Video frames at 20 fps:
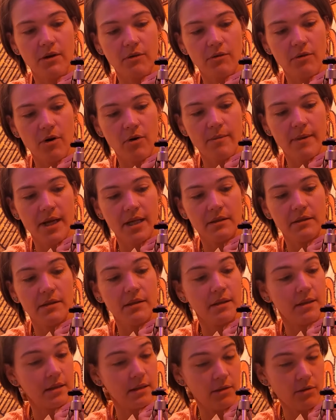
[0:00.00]
a romance
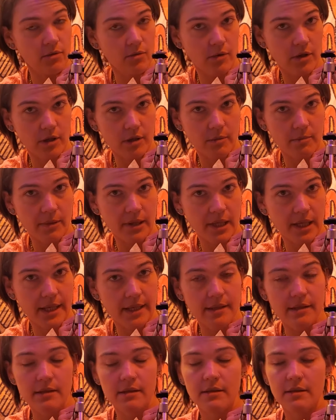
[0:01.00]
in the
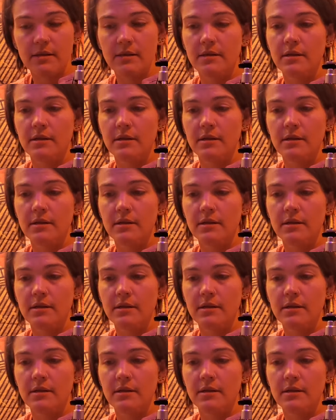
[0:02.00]
workplace.